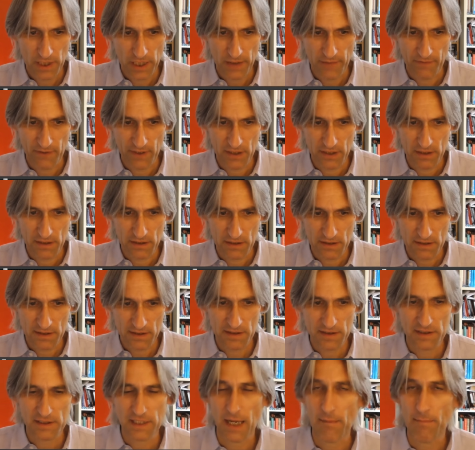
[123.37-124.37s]
having
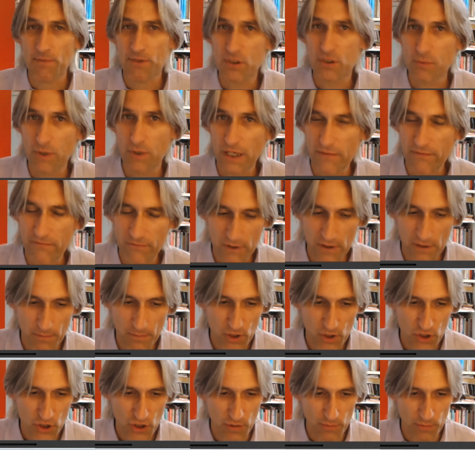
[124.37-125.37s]
stepped away from the
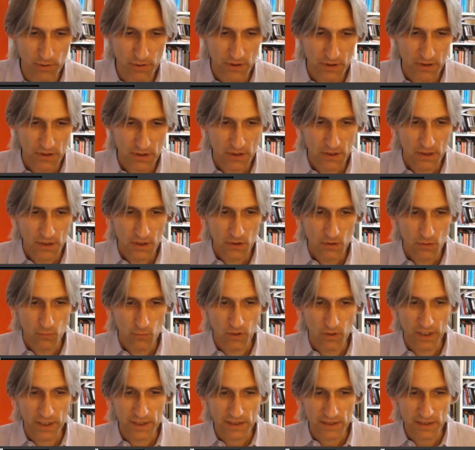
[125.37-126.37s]
bishop,
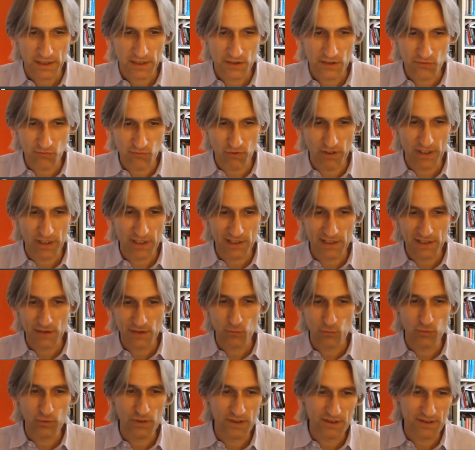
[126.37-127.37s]
white is ready
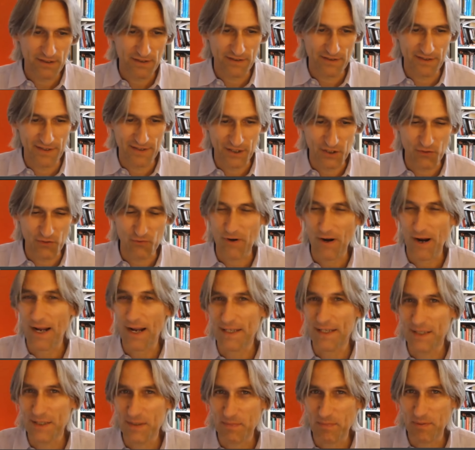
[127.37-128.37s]
with the
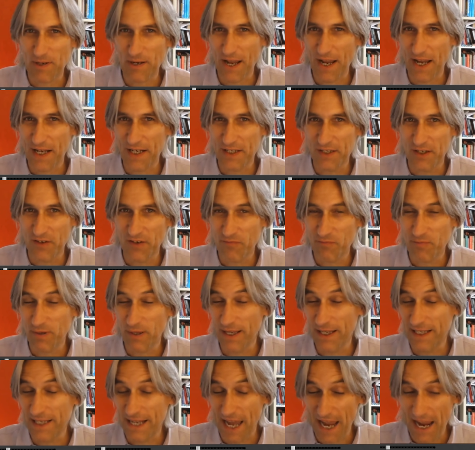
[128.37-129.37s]
grand plan of
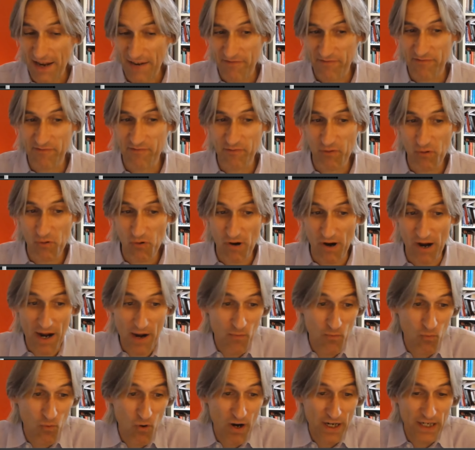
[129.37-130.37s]
playing f4.
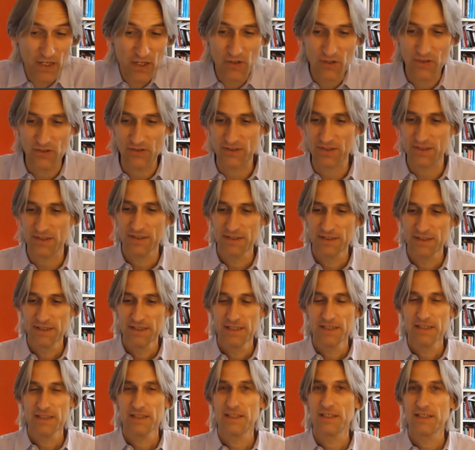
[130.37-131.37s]
And why not?
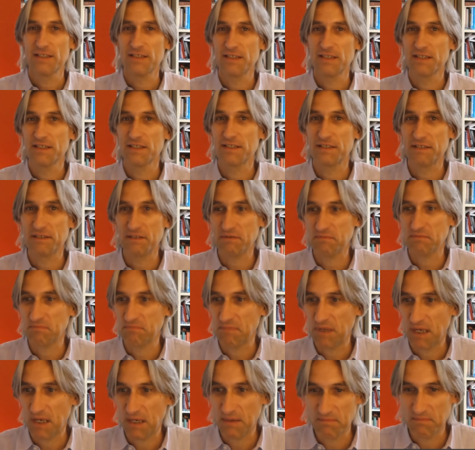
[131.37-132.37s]
This is
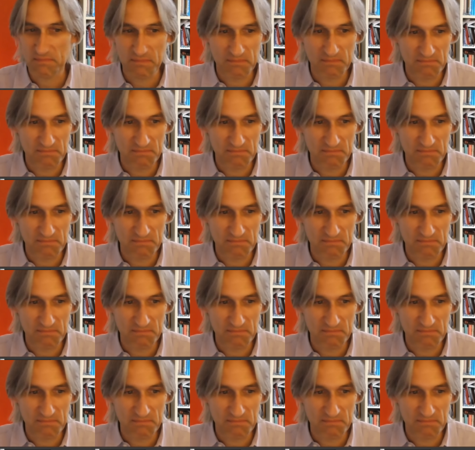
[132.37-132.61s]
a